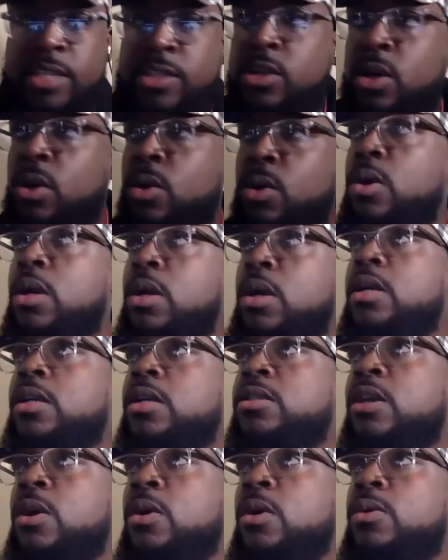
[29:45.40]
yeah. So
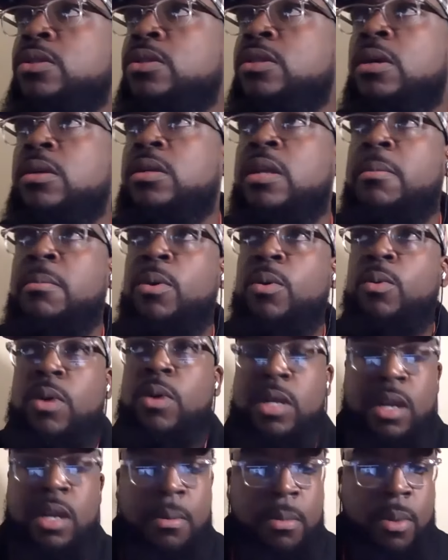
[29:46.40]
so so number
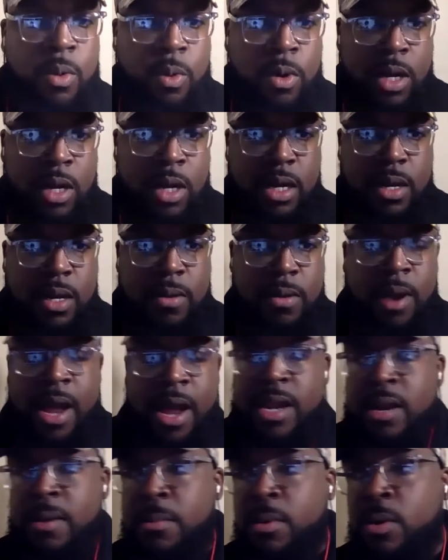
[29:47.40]
one, number one,
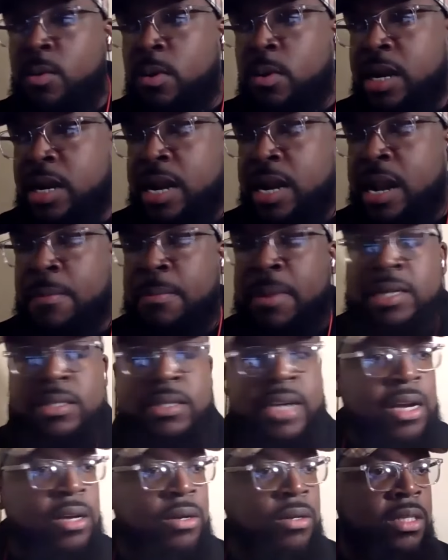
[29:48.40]
right? Number one, and I'll
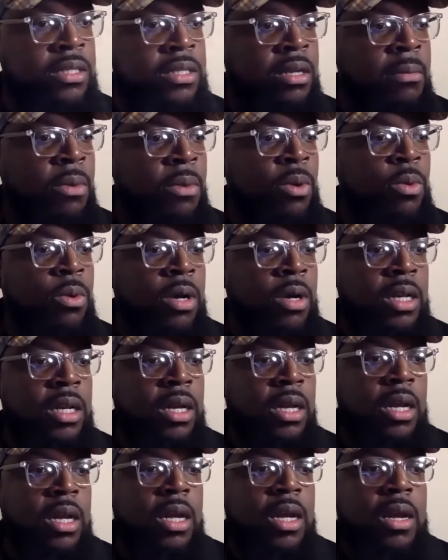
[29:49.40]
backtrack on this. Number one,
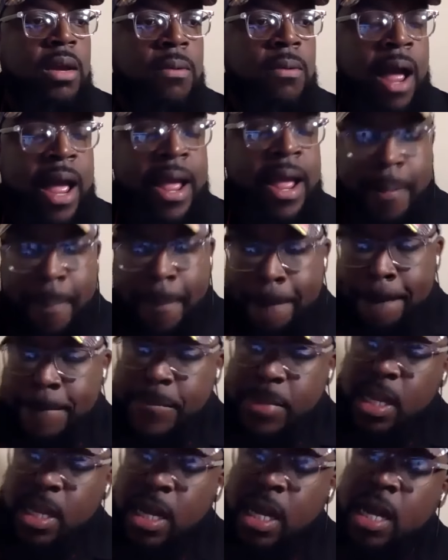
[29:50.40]
yeah. right?
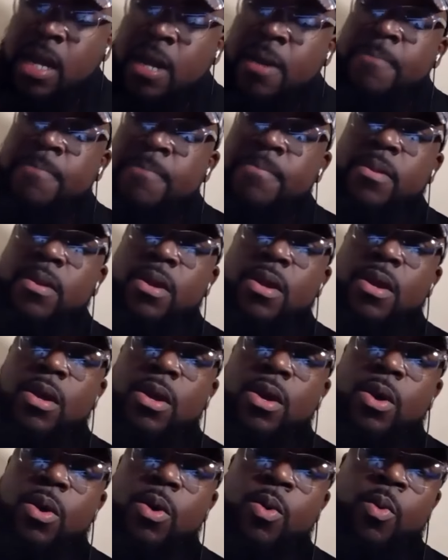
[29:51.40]
Um,
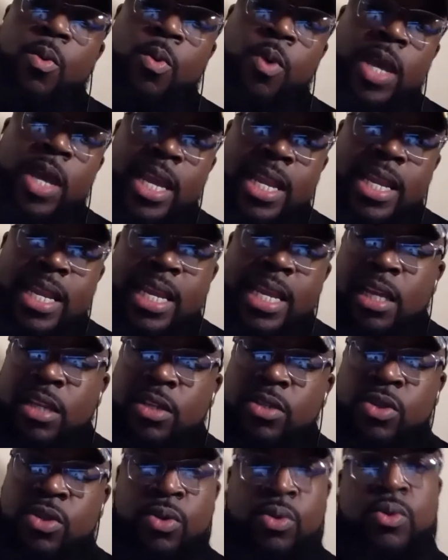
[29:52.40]
we
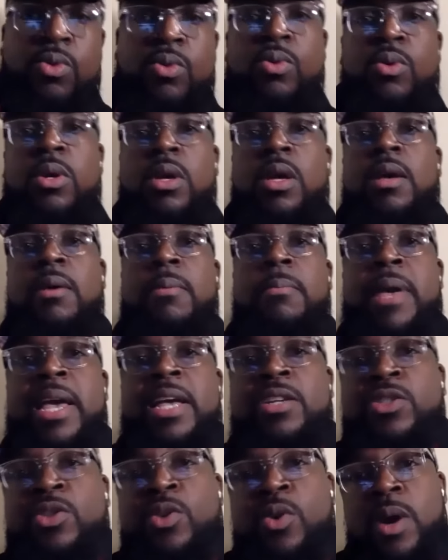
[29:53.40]
need to
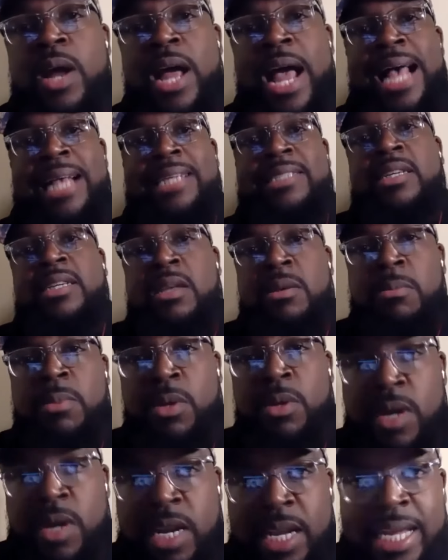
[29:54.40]
make sure as a
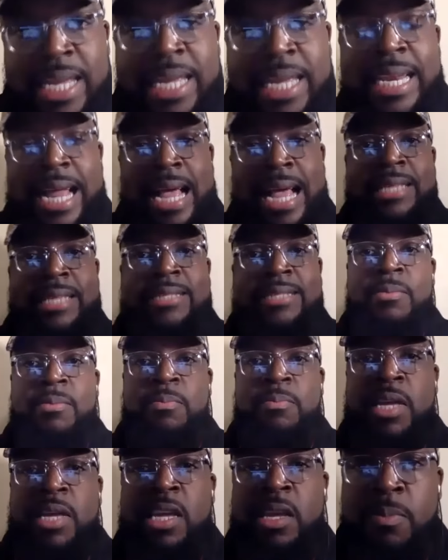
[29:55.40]
community and as a
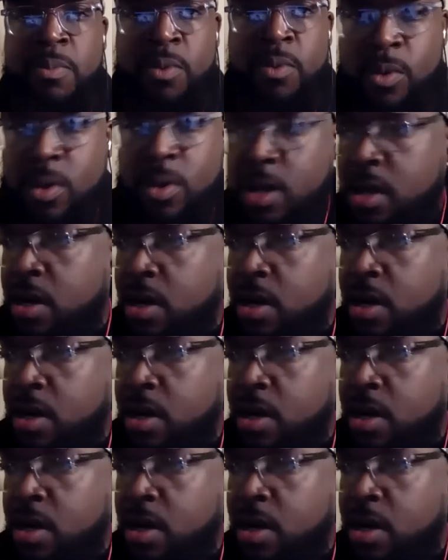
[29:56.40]
people,